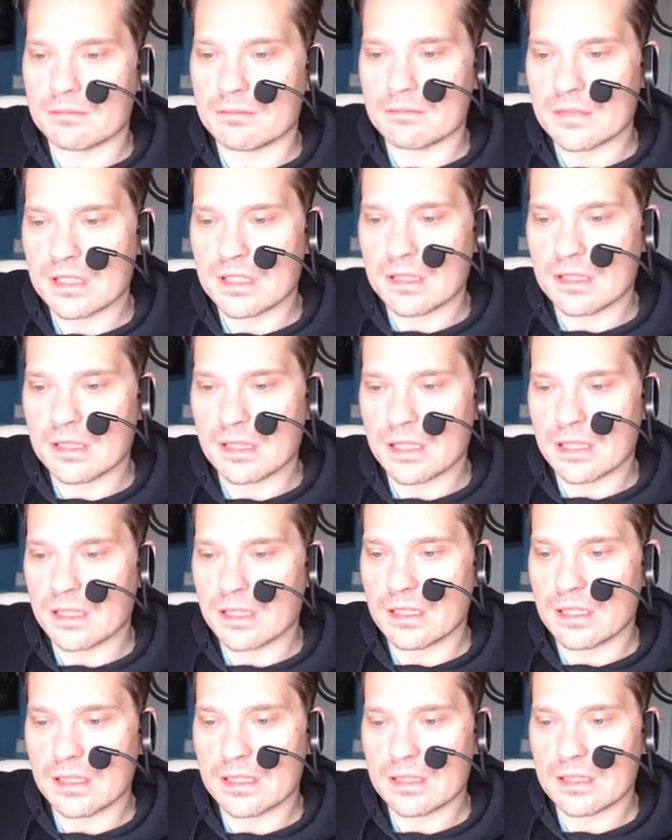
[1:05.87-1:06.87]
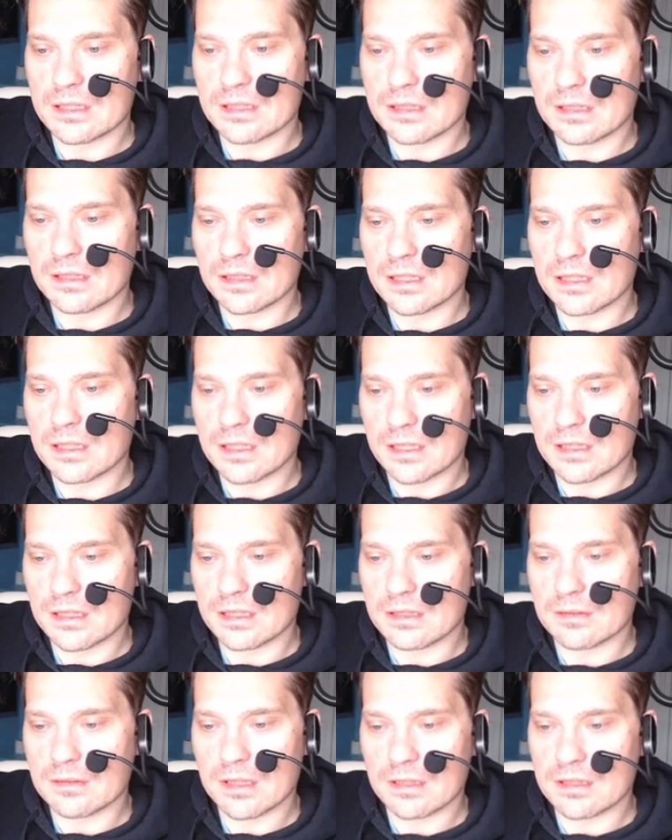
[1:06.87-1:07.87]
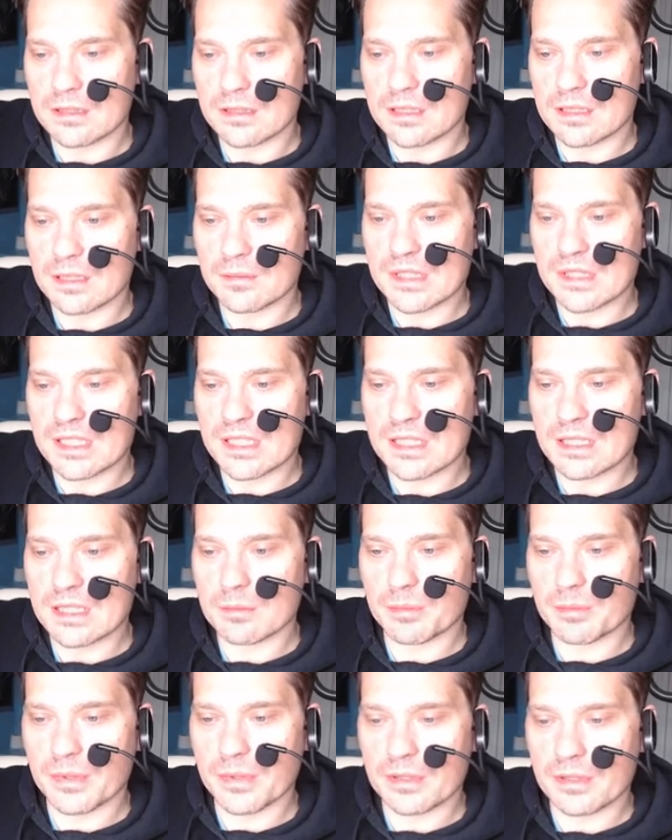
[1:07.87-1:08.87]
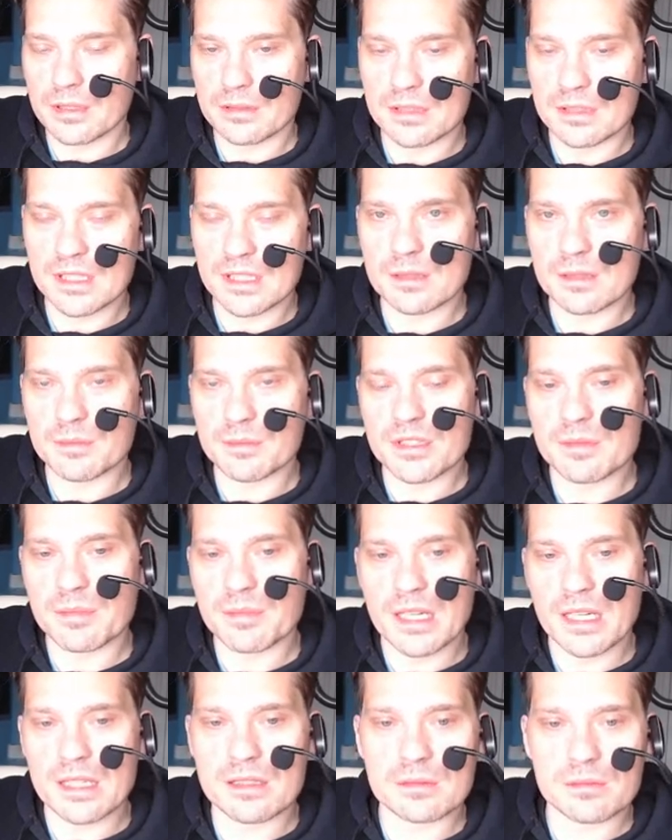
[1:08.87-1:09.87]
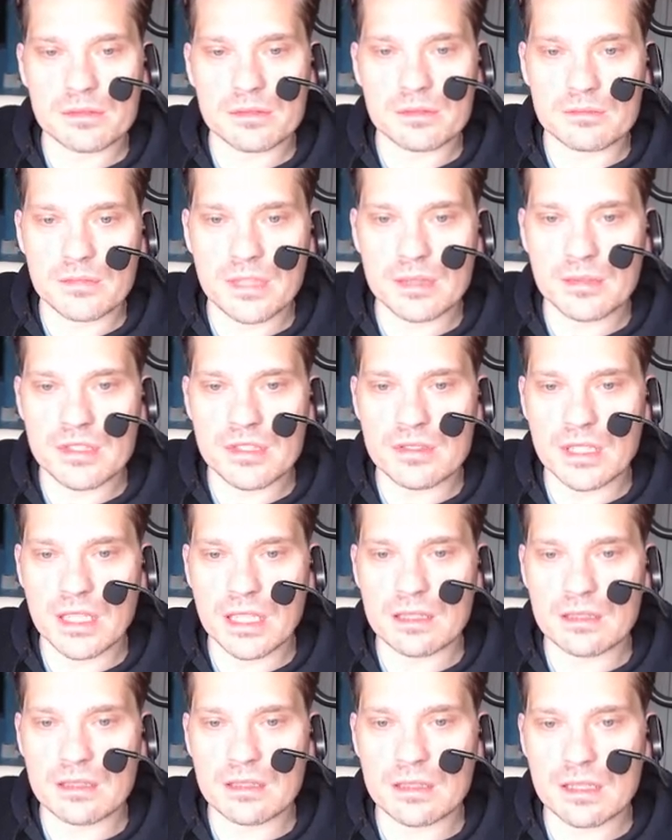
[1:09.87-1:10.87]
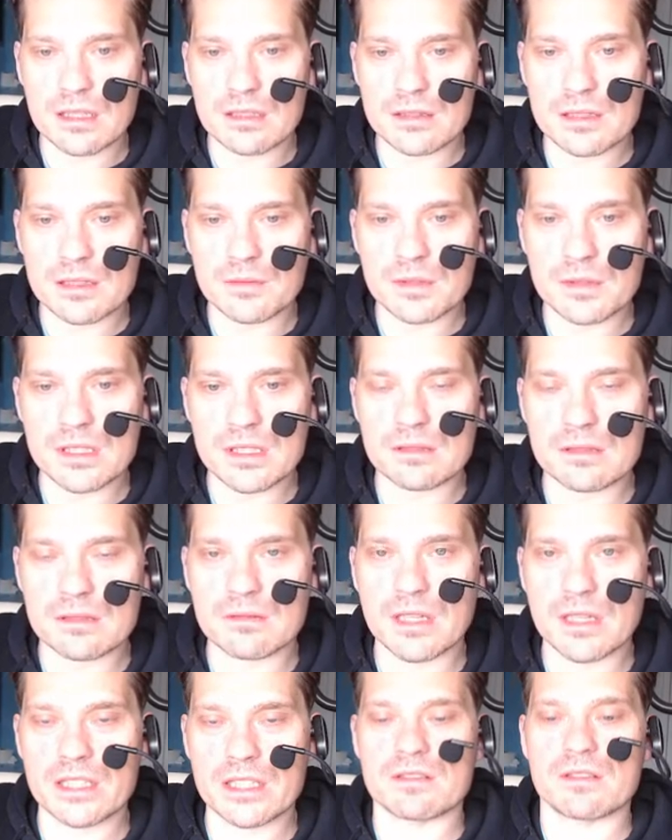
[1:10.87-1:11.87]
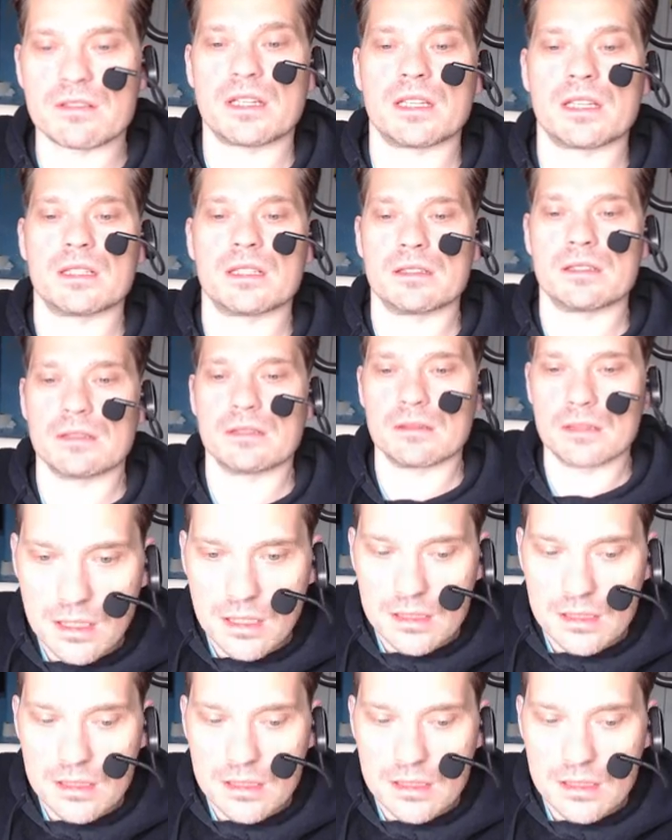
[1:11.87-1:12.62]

So delete this, delete this. You want to use some simpler, the simplest possible maybe triangle that there is, which is a right triangle.